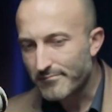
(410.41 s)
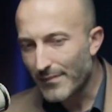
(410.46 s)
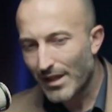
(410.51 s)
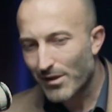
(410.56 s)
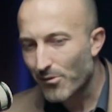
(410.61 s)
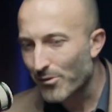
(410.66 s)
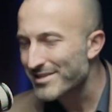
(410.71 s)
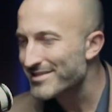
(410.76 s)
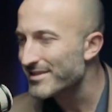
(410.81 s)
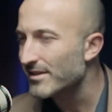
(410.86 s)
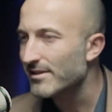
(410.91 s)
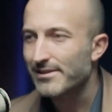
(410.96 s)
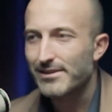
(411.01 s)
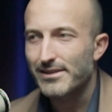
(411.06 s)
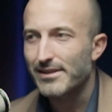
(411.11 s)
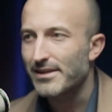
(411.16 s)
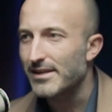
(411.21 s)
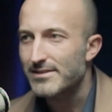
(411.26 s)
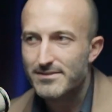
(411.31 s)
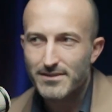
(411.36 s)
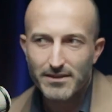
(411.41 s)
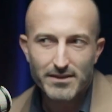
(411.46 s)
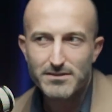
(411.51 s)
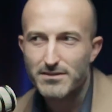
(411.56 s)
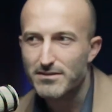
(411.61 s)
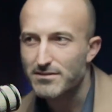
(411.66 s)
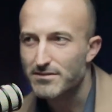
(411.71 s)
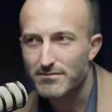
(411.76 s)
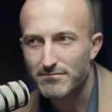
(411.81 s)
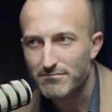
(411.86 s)
recently, let's take
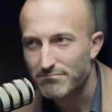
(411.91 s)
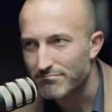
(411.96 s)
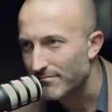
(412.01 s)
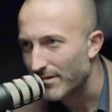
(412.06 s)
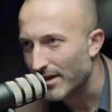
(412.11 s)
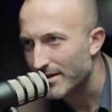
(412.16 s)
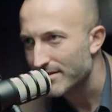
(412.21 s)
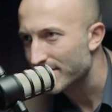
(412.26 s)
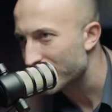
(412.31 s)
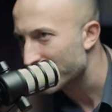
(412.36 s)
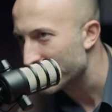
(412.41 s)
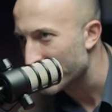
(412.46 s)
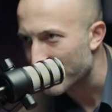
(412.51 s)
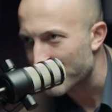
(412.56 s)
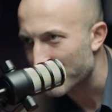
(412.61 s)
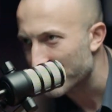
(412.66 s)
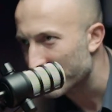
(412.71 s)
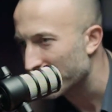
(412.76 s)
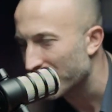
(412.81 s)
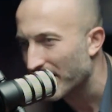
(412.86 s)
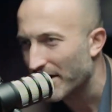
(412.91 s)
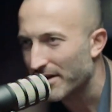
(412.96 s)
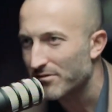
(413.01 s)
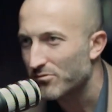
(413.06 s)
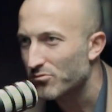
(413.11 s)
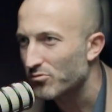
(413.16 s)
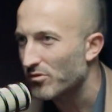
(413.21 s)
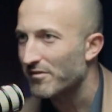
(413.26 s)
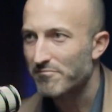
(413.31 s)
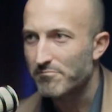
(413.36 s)
this last 6, 9,
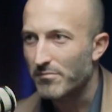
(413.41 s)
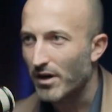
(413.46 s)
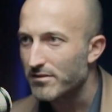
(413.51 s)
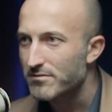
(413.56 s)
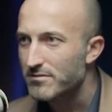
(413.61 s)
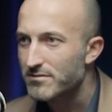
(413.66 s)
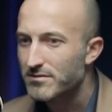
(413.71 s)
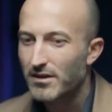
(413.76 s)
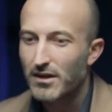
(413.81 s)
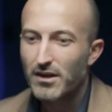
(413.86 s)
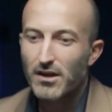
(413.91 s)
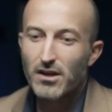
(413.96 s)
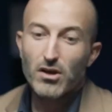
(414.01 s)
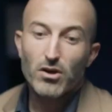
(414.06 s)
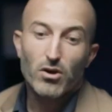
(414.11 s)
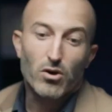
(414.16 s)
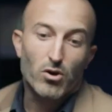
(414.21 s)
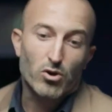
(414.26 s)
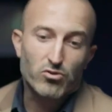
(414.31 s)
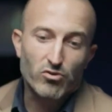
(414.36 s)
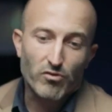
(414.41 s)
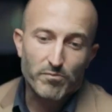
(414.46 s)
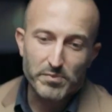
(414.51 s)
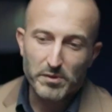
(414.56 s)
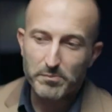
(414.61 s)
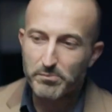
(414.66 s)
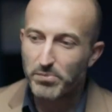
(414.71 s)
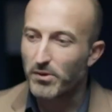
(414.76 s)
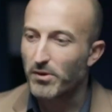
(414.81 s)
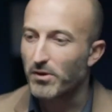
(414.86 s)
12 months, a lot of
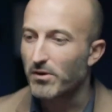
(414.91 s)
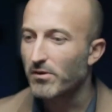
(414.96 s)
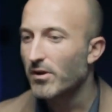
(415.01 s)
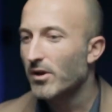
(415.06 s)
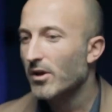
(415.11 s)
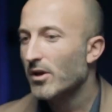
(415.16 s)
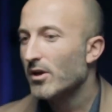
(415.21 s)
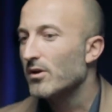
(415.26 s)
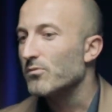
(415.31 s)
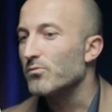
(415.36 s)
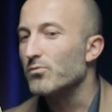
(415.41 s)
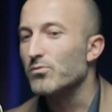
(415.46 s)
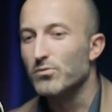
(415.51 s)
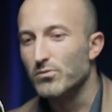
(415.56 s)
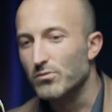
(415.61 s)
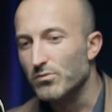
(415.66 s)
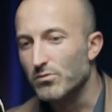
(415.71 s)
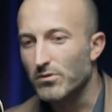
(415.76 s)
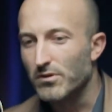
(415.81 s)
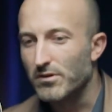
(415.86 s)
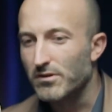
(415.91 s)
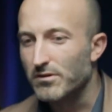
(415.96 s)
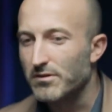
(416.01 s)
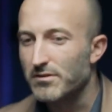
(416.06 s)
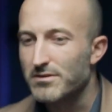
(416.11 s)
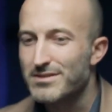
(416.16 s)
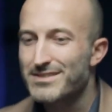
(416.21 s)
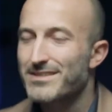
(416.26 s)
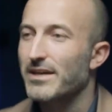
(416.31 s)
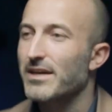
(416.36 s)
people who
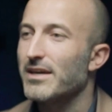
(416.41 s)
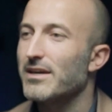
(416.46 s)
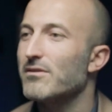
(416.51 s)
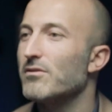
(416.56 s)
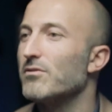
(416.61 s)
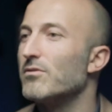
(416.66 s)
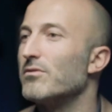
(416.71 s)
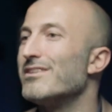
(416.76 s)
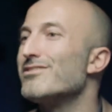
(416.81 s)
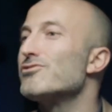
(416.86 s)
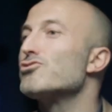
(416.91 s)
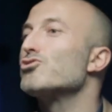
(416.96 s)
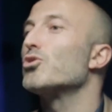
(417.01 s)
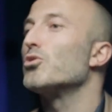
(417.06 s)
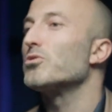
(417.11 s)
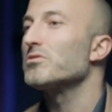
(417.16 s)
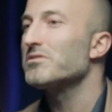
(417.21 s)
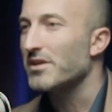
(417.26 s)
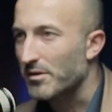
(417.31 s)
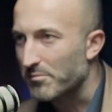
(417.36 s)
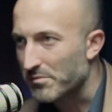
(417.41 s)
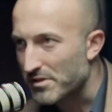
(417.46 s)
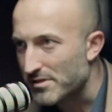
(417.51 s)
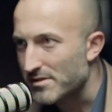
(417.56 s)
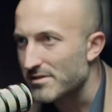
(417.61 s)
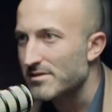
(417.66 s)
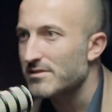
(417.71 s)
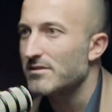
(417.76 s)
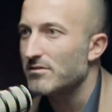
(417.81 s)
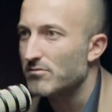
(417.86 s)
stay in short-term in
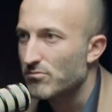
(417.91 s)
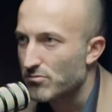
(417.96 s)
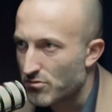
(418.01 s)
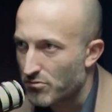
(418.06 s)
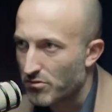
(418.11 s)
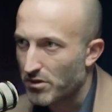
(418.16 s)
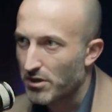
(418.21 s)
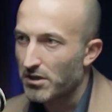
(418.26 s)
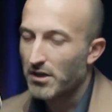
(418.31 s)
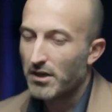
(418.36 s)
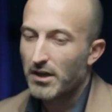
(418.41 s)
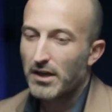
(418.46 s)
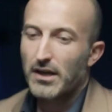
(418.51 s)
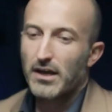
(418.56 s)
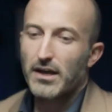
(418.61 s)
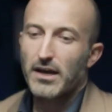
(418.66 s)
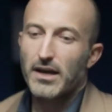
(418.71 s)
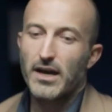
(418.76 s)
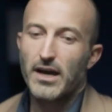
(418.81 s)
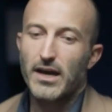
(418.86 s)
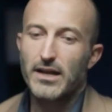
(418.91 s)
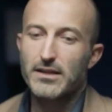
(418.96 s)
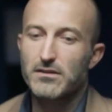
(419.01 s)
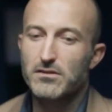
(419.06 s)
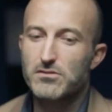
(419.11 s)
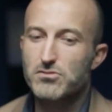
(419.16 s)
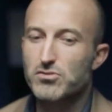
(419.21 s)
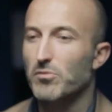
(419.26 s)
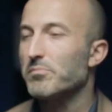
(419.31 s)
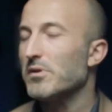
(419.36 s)
this industry. And
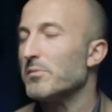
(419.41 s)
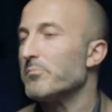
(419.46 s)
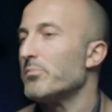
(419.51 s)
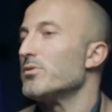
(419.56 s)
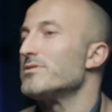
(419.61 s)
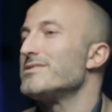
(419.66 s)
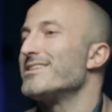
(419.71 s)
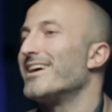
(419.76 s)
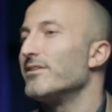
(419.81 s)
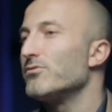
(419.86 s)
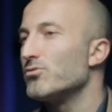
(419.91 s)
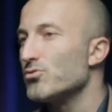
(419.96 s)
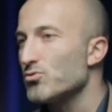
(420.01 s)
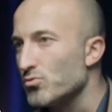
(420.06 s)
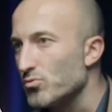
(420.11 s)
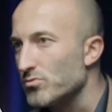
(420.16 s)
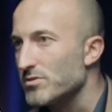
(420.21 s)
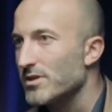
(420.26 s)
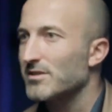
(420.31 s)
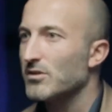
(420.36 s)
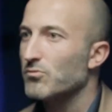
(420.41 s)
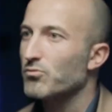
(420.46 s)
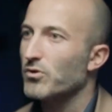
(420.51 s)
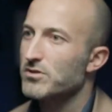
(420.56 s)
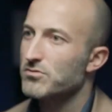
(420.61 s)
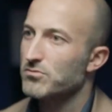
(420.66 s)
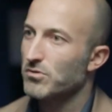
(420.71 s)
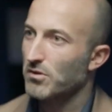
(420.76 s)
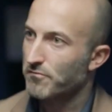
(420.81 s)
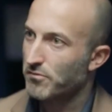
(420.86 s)
some people, they understood that it was
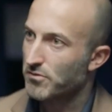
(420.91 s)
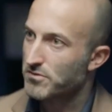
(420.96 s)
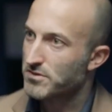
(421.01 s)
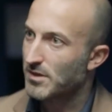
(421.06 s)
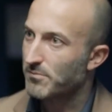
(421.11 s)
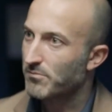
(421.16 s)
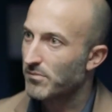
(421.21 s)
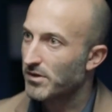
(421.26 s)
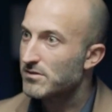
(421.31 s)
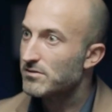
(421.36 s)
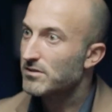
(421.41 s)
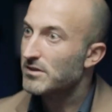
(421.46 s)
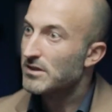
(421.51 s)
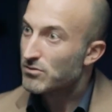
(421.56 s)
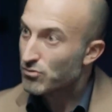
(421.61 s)
not for them. It's